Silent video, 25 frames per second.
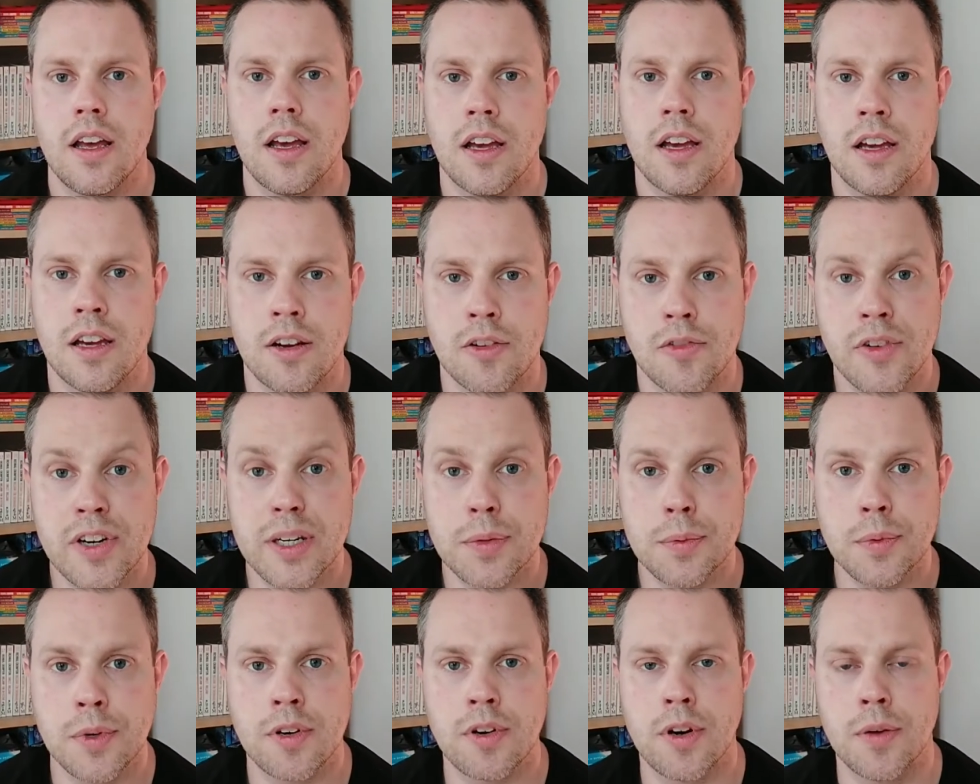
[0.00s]

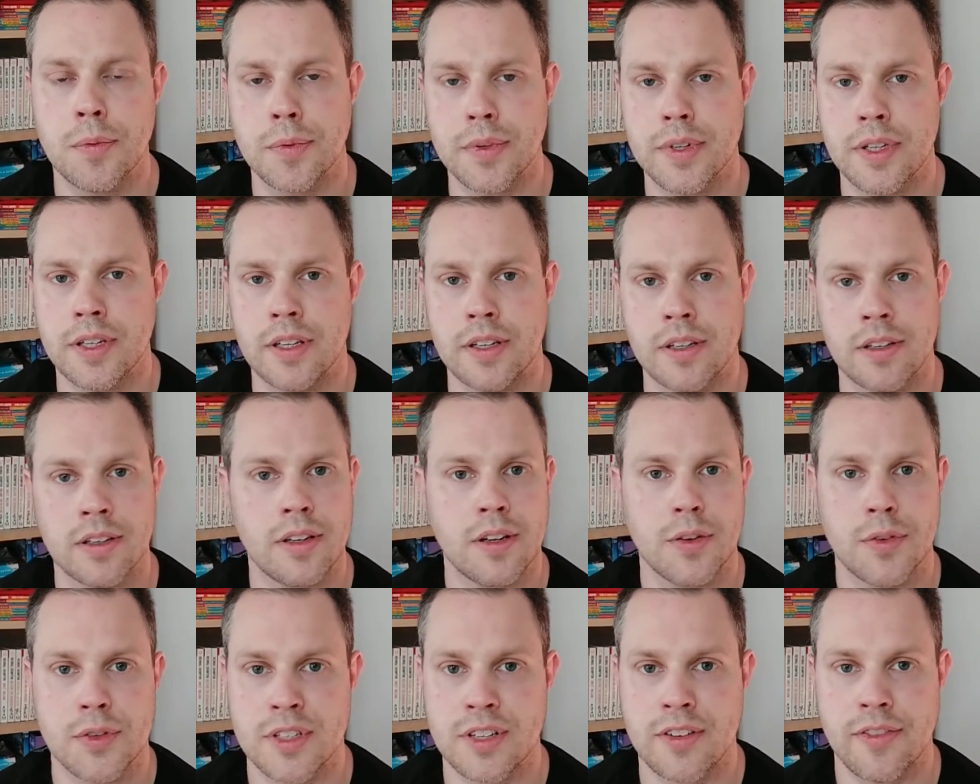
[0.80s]
Richmal Crompton
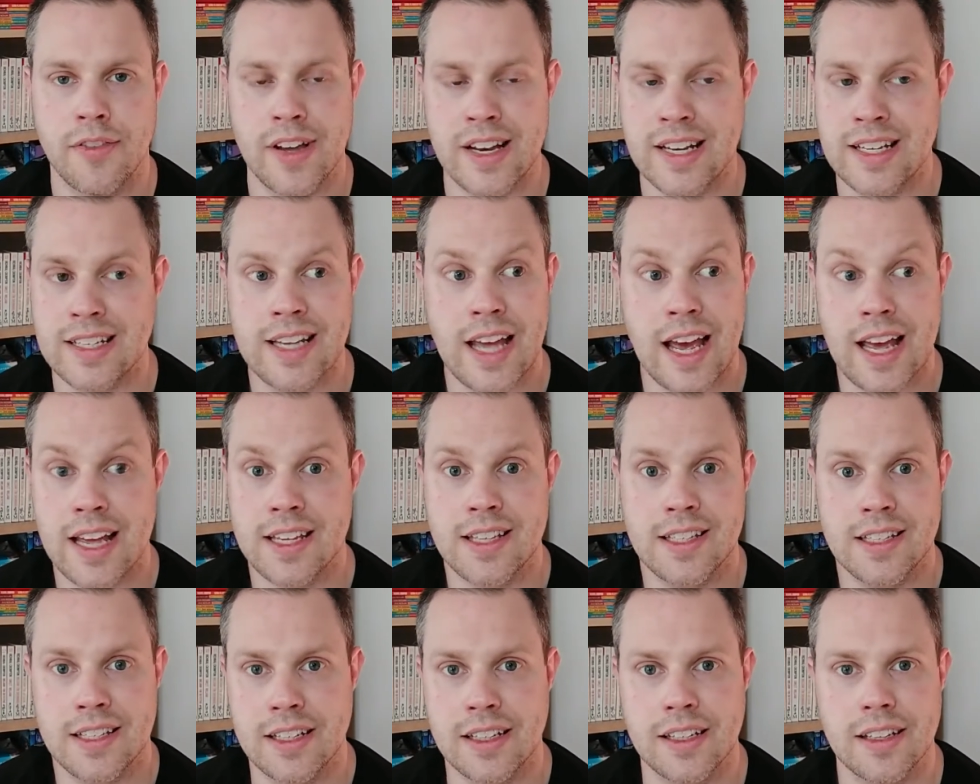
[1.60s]
was a
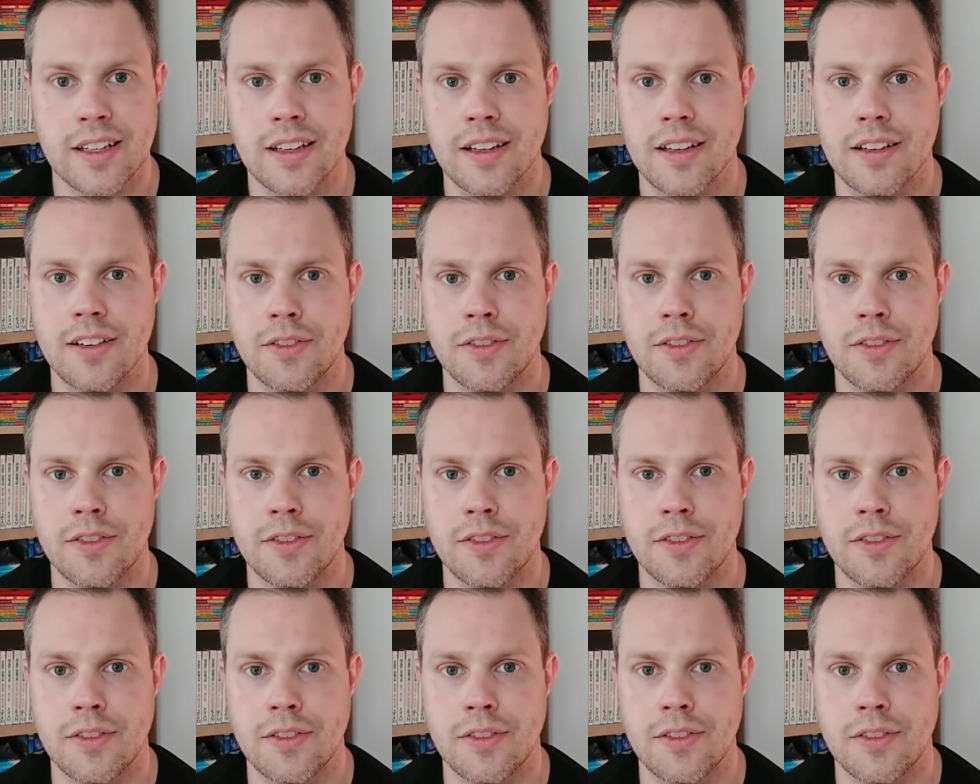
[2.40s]
fantastic